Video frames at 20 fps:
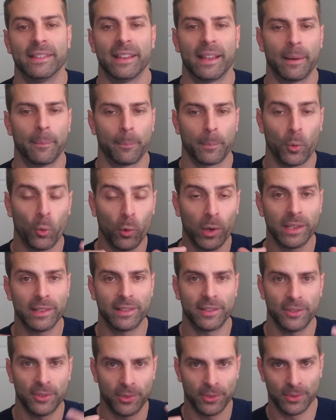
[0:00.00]
and I'm going
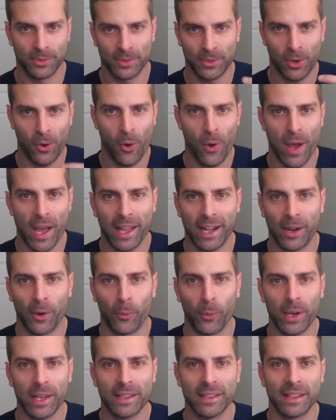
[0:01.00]
to go ahead
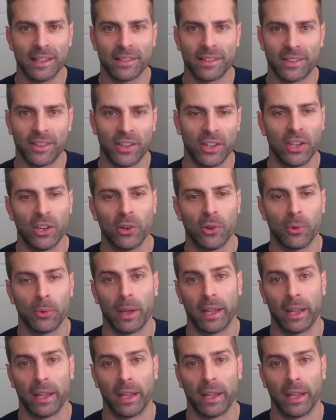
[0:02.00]
and read this to you,